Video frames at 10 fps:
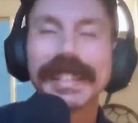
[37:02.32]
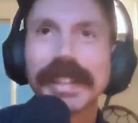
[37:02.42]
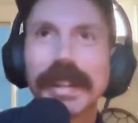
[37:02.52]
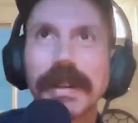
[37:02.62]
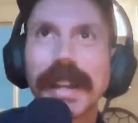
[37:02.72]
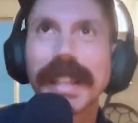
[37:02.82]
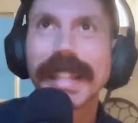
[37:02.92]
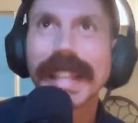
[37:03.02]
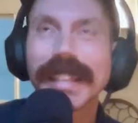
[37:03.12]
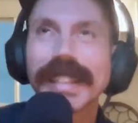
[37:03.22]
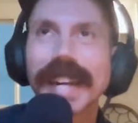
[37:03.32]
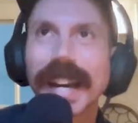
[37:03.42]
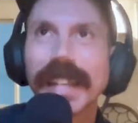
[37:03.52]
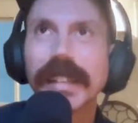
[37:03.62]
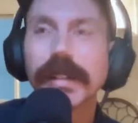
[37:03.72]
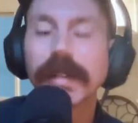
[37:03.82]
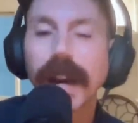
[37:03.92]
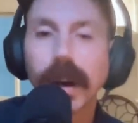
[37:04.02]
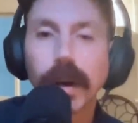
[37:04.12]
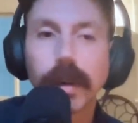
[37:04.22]
so i think that's kind of
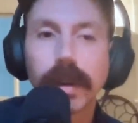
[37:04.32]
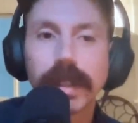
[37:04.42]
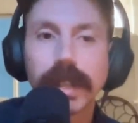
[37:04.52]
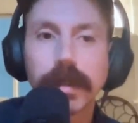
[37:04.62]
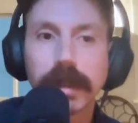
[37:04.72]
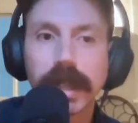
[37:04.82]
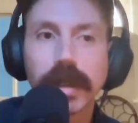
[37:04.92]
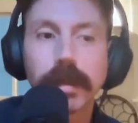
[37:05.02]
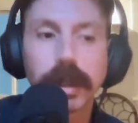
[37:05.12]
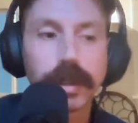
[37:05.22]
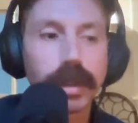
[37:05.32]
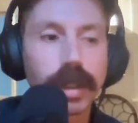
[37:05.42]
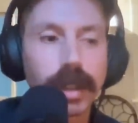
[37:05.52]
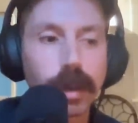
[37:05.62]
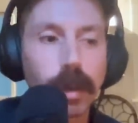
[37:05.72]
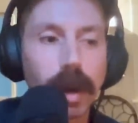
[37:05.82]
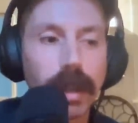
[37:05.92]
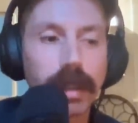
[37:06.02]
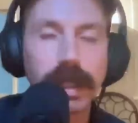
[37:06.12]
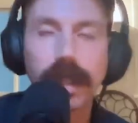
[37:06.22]
how it came together but it took a little
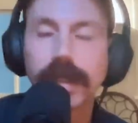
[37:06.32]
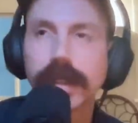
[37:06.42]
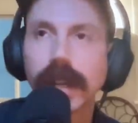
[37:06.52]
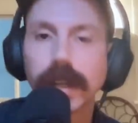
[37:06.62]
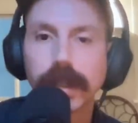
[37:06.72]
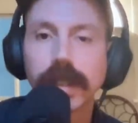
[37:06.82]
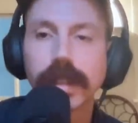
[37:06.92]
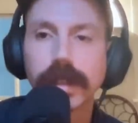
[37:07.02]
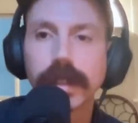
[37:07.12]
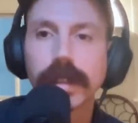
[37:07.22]
while to kind of dial it in